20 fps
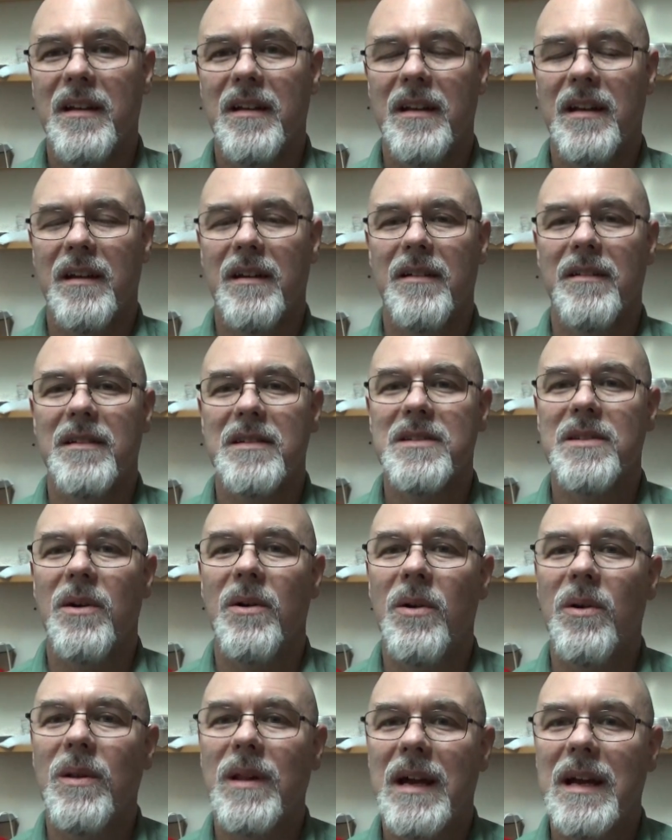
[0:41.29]
Now, it's the
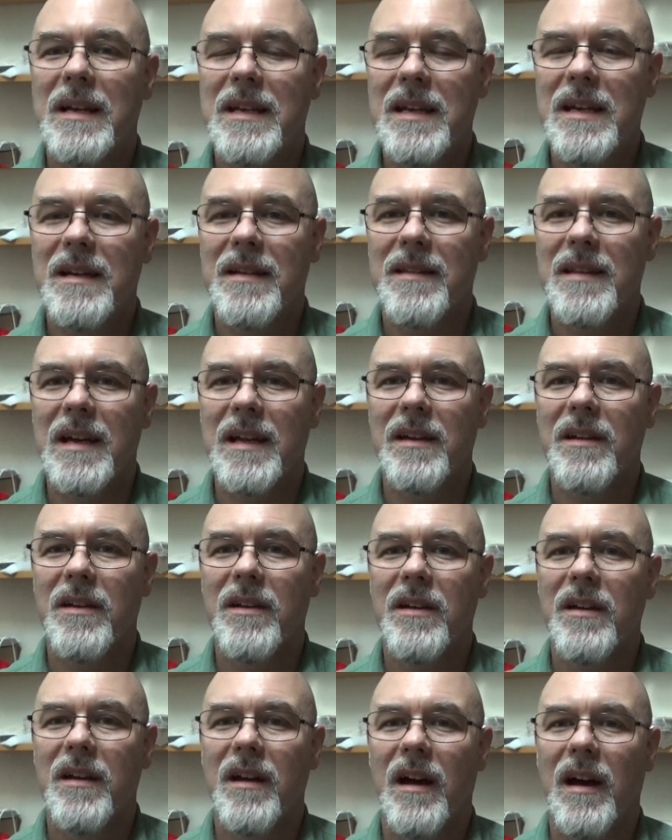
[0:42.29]
whole idea that
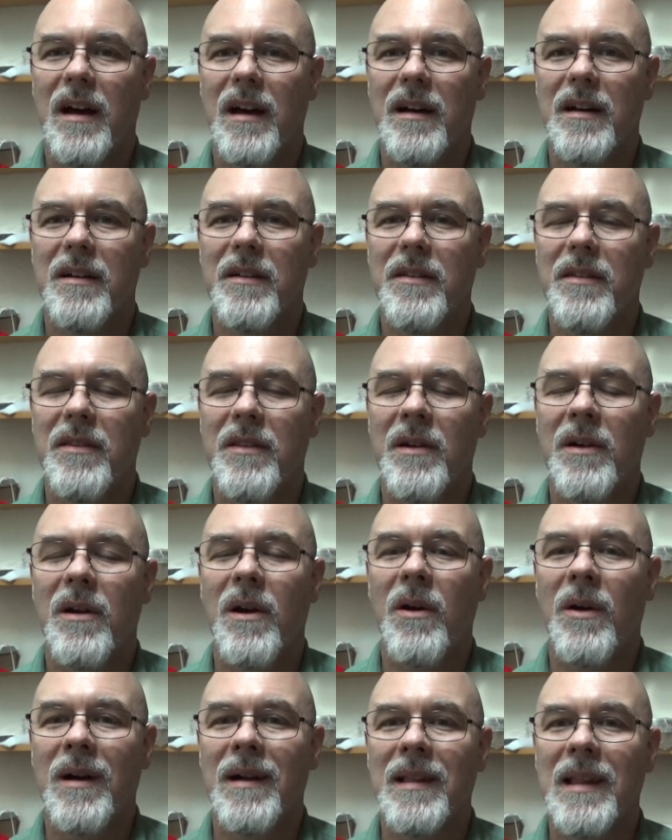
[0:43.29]
there
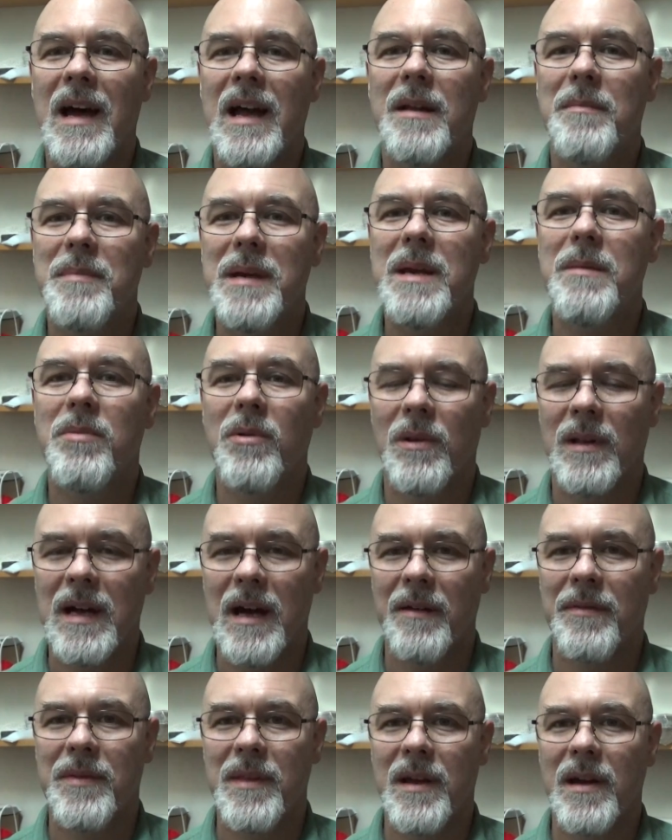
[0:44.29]
are a lot of people
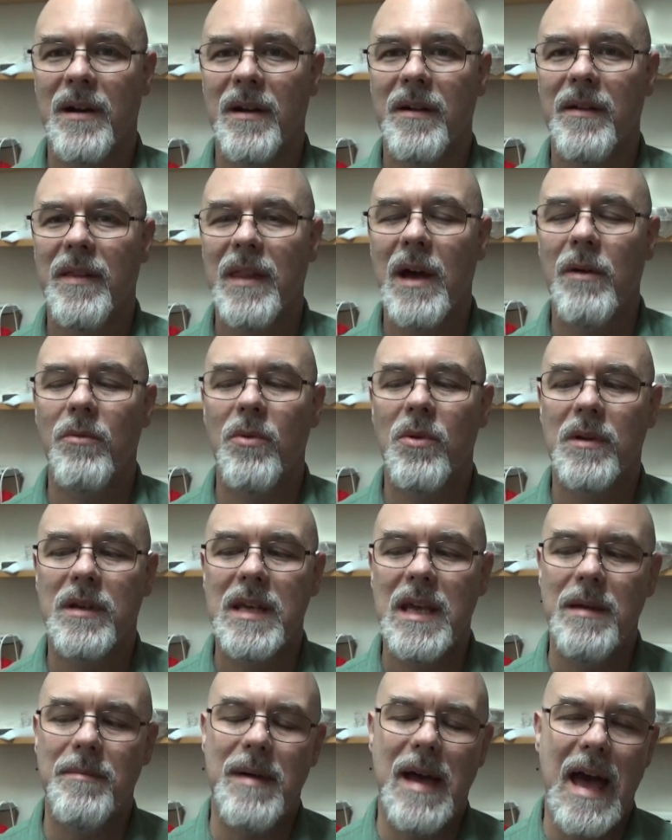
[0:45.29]
out there that will
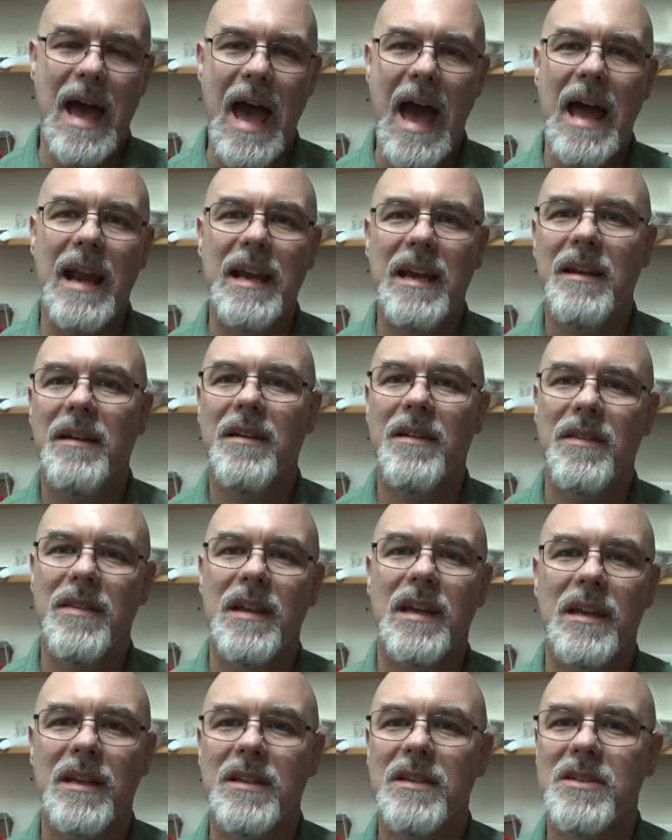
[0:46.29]
keep adding
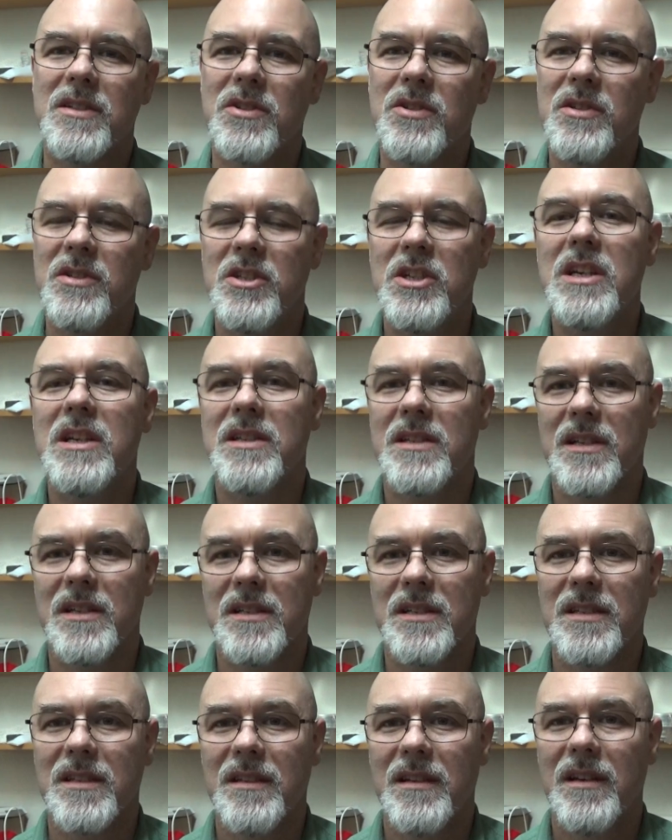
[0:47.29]
things to
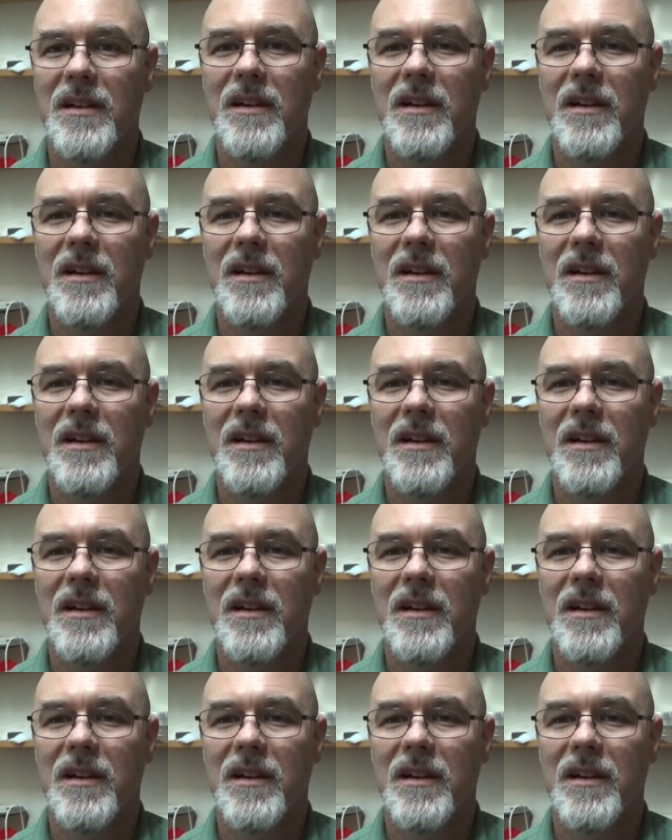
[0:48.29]
Jesus,